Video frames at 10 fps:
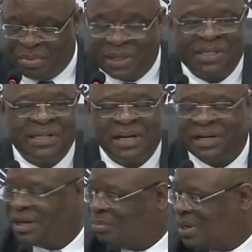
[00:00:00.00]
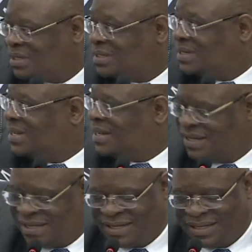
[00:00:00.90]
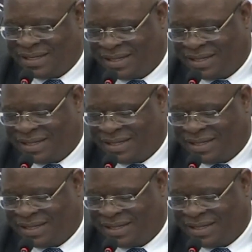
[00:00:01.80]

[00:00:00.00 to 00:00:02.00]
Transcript: where, where there are allegations against him,